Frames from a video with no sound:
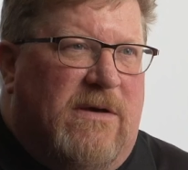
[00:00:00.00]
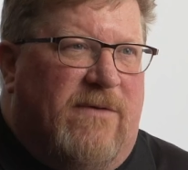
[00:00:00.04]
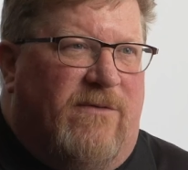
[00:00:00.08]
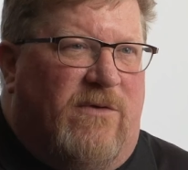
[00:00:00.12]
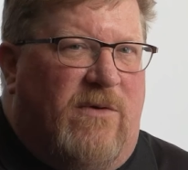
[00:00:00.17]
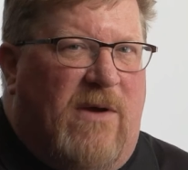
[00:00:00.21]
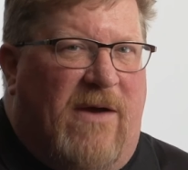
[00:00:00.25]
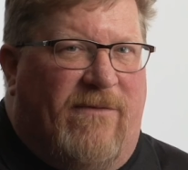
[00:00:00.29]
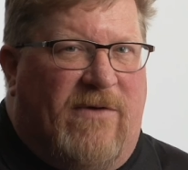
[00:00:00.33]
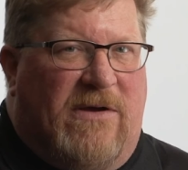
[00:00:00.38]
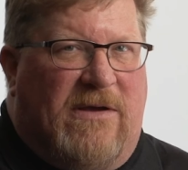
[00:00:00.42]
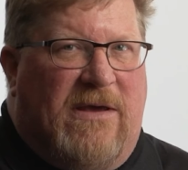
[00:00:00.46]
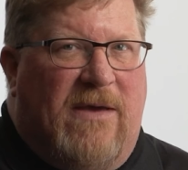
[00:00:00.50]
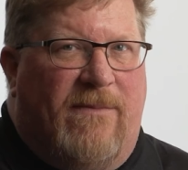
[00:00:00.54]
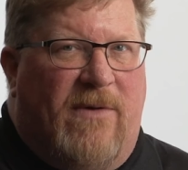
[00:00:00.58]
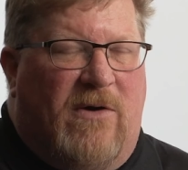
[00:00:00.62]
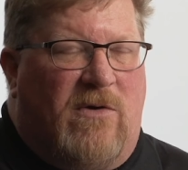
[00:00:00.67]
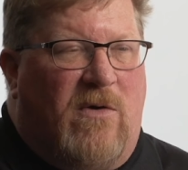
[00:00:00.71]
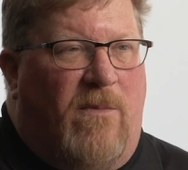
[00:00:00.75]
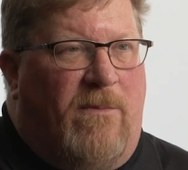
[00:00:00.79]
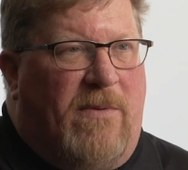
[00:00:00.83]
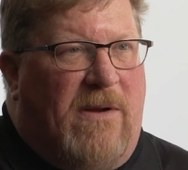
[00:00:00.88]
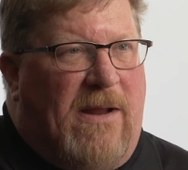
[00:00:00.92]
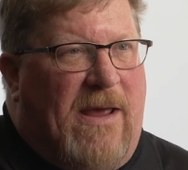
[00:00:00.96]
You have a
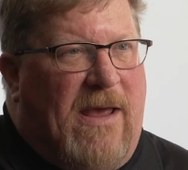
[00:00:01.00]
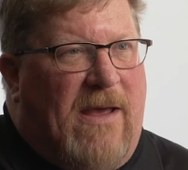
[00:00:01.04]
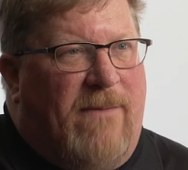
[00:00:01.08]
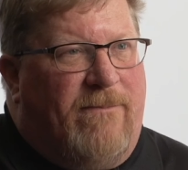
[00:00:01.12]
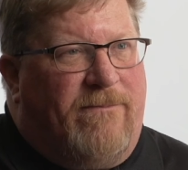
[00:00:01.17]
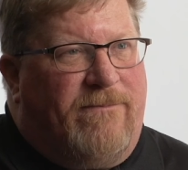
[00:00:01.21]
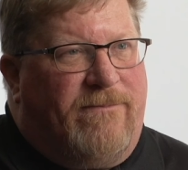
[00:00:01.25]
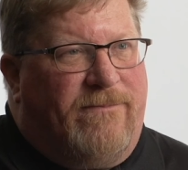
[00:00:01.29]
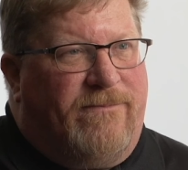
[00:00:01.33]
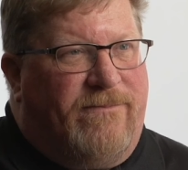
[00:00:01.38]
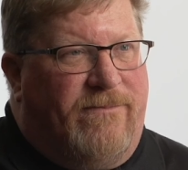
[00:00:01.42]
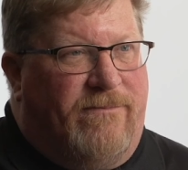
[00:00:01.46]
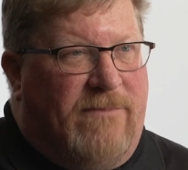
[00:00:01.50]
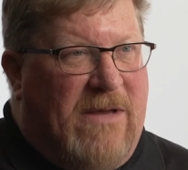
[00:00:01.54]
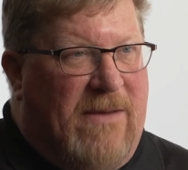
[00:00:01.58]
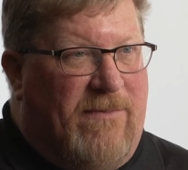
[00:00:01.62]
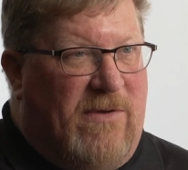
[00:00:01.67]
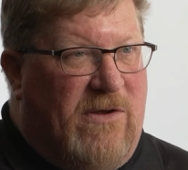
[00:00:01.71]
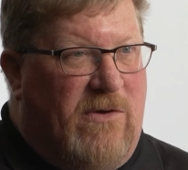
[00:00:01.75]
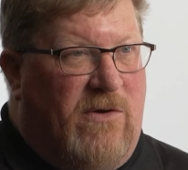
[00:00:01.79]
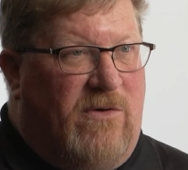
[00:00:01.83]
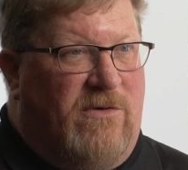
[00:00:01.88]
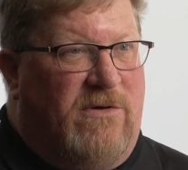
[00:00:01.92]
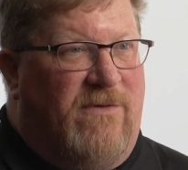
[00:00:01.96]
chemical plant,
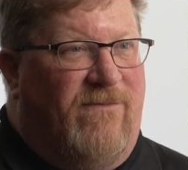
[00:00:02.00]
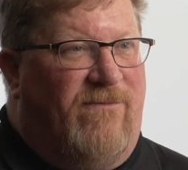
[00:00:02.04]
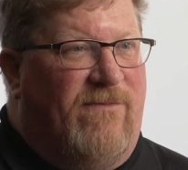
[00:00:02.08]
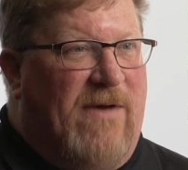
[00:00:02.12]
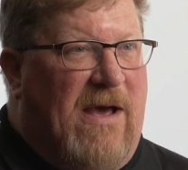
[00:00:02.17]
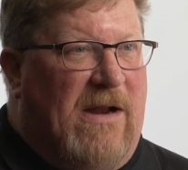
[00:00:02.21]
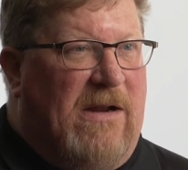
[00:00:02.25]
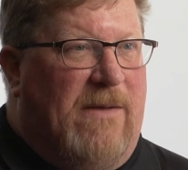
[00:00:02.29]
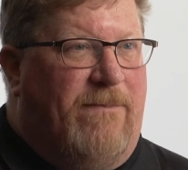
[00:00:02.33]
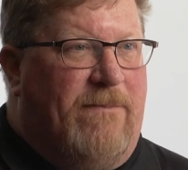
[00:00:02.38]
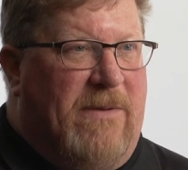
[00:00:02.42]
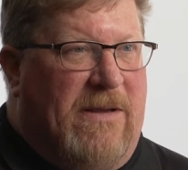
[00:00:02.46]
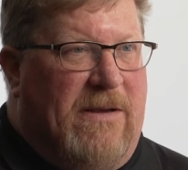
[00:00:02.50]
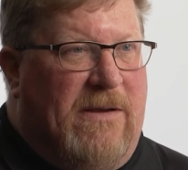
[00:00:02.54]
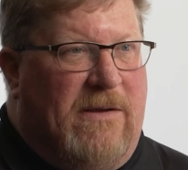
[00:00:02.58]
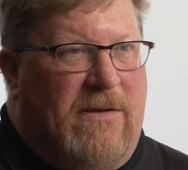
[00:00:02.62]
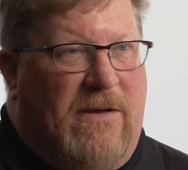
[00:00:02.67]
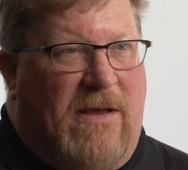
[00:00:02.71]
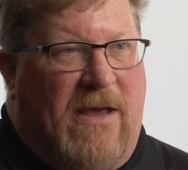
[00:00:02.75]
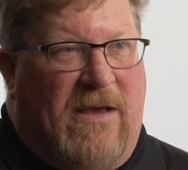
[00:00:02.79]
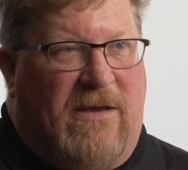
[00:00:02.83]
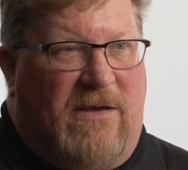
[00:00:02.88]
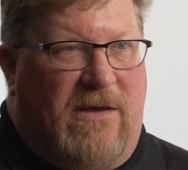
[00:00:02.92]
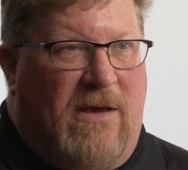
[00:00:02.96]
maybe you're developing
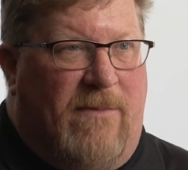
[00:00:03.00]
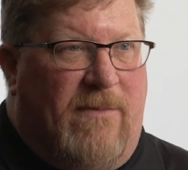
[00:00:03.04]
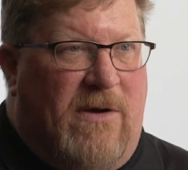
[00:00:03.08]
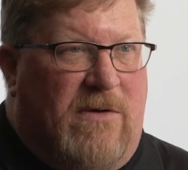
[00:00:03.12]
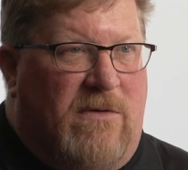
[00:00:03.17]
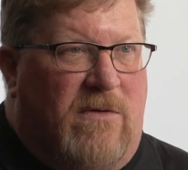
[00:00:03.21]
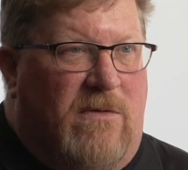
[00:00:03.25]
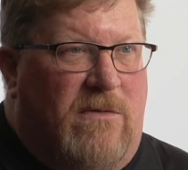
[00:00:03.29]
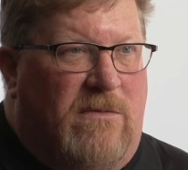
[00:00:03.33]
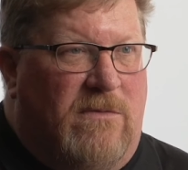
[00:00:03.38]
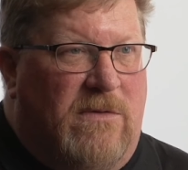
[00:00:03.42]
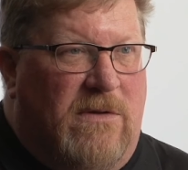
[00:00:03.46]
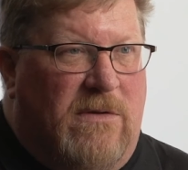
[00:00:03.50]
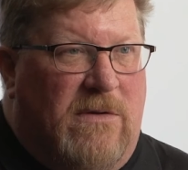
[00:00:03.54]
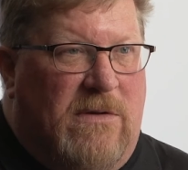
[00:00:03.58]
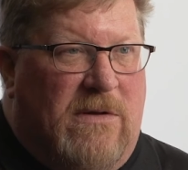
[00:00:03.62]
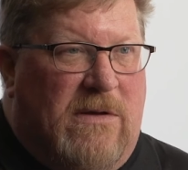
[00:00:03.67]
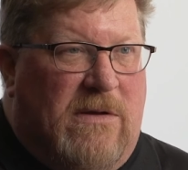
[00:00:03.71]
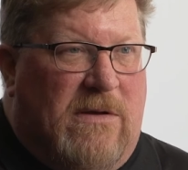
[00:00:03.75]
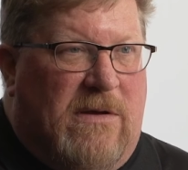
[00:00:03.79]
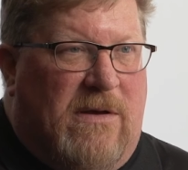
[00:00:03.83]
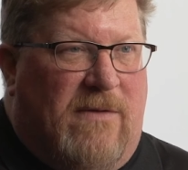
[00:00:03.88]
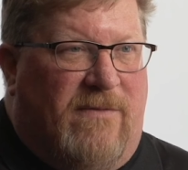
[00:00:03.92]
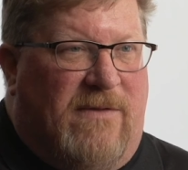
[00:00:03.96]
a chemical
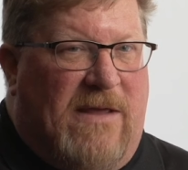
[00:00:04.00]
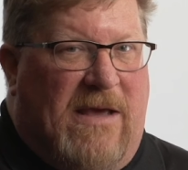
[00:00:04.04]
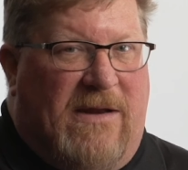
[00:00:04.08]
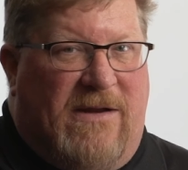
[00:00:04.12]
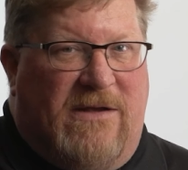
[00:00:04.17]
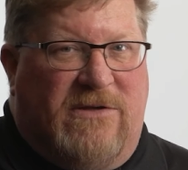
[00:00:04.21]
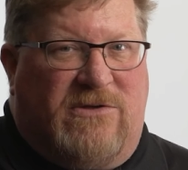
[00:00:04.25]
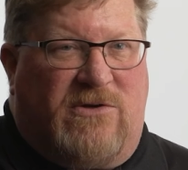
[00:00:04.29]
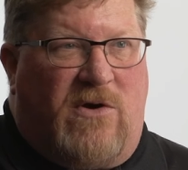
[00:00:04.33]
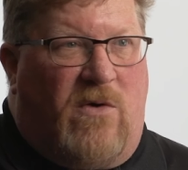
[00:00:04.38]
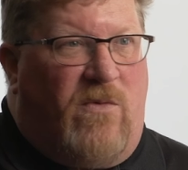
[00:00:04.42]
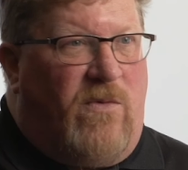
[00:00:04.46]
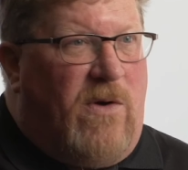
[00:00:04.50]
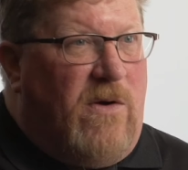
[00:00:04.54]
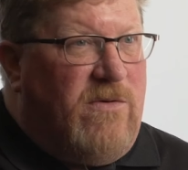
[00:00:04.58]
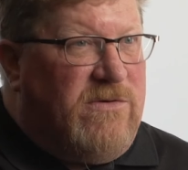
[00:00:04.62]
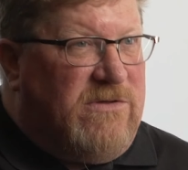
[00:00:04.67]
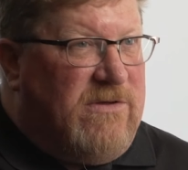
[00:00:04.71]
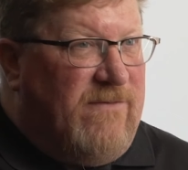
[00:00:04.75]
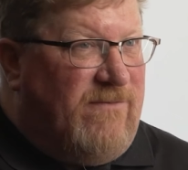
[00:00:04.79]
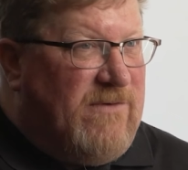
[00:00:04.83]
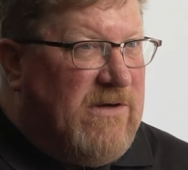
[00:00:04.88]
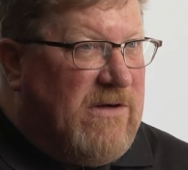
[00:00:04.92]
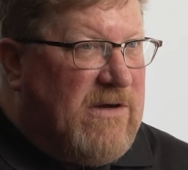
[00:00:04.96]
that is
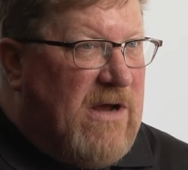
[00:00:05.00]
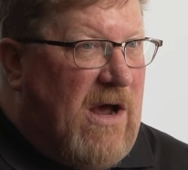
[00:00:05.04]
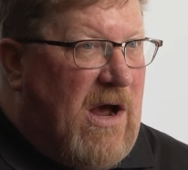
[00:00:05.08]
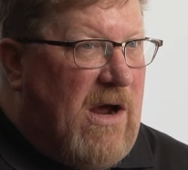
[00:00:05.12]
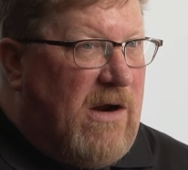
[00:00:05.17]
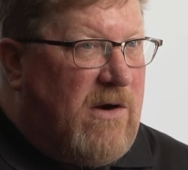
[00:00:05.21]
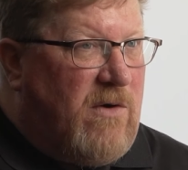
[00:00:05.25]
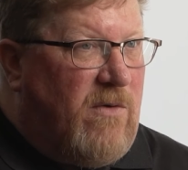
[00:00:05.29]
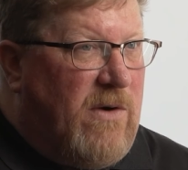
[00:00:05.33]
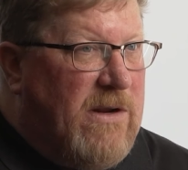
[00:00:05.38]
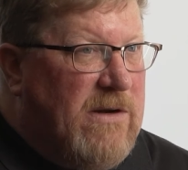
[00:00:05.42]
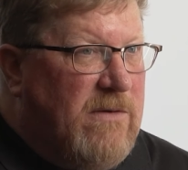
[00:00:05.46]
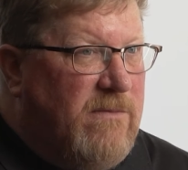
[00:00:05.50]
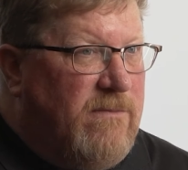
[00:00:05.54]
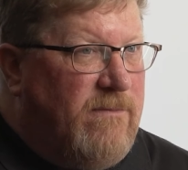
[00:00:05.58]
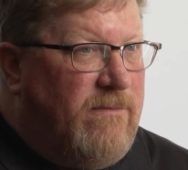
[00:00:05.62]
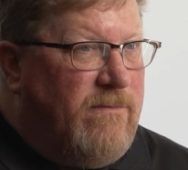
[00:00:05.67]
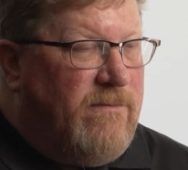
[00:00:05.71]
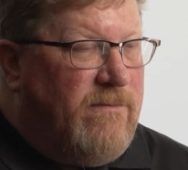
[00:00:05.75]
corrosive to concrete,